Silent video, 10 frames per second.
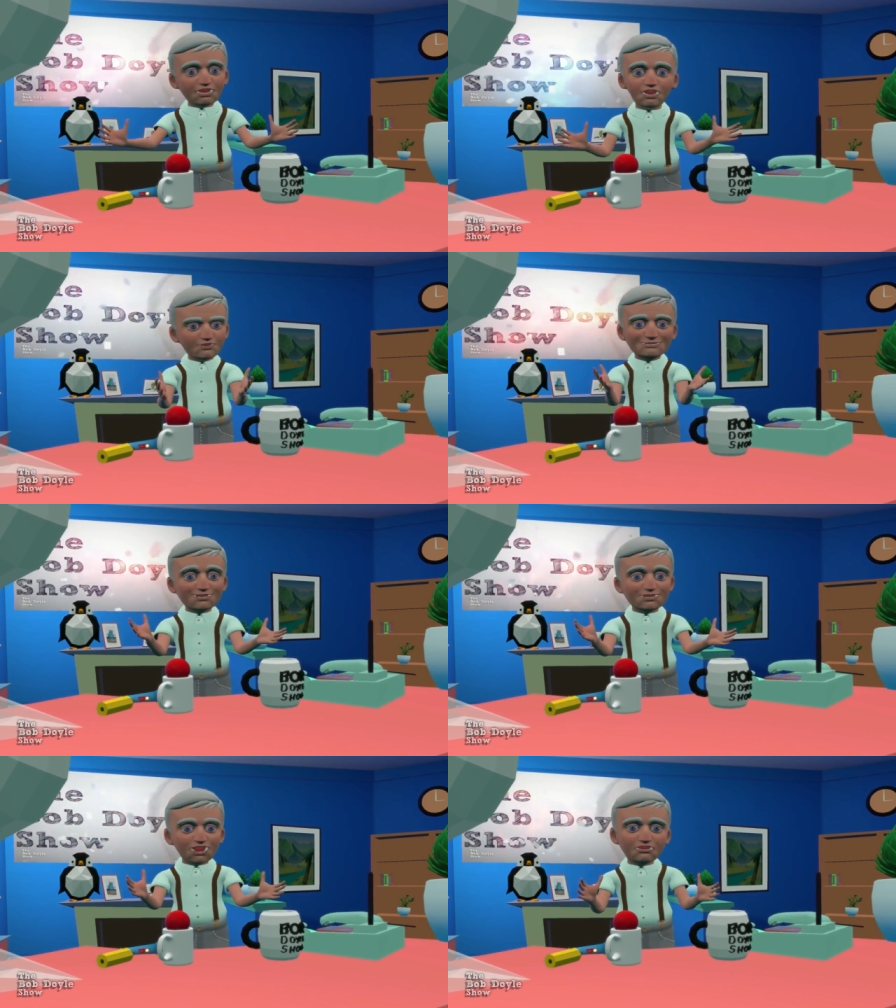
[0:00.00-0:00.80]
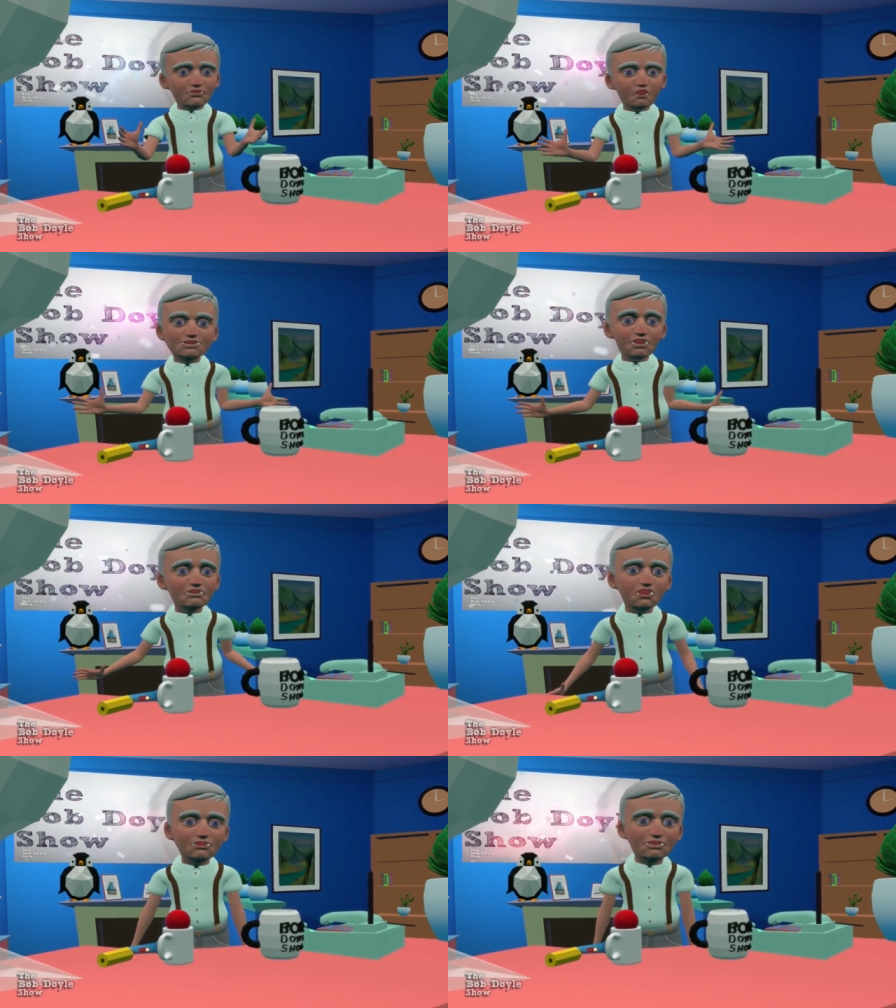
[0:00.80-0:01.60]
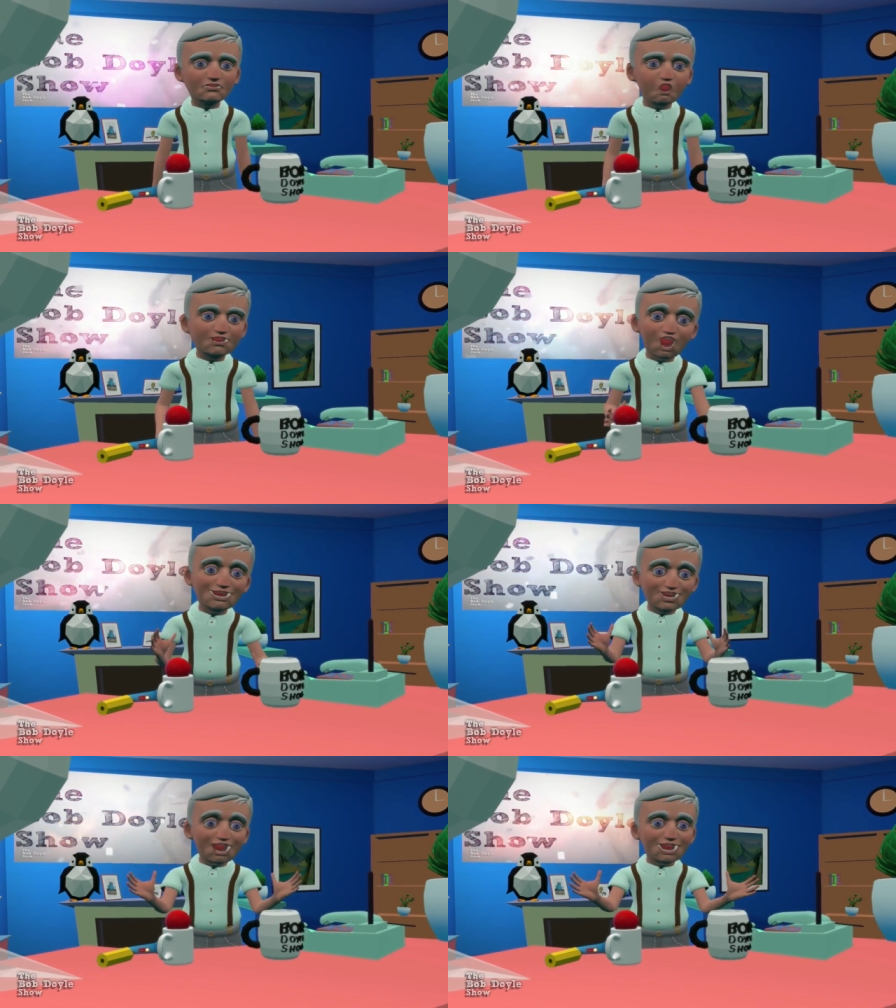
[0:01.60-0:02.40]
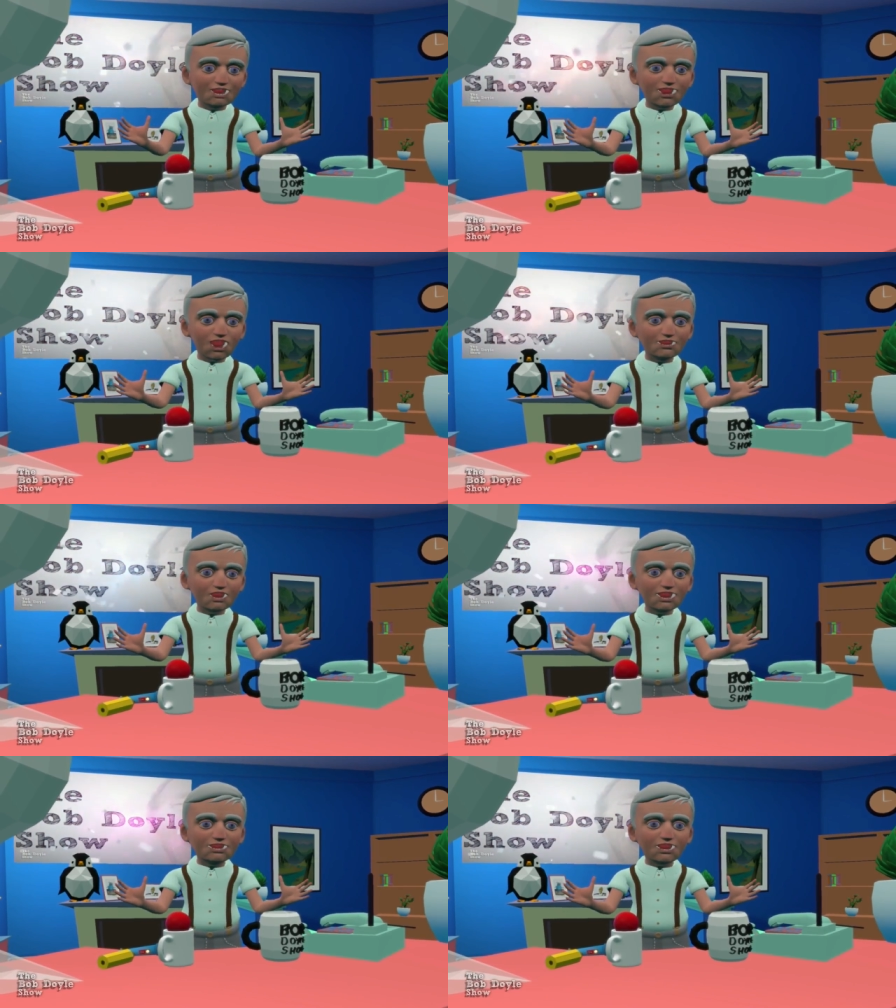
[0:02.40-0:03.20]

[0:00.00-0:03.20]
Not that you care. Not that anyone wrote in and said, Bob, here's the thing.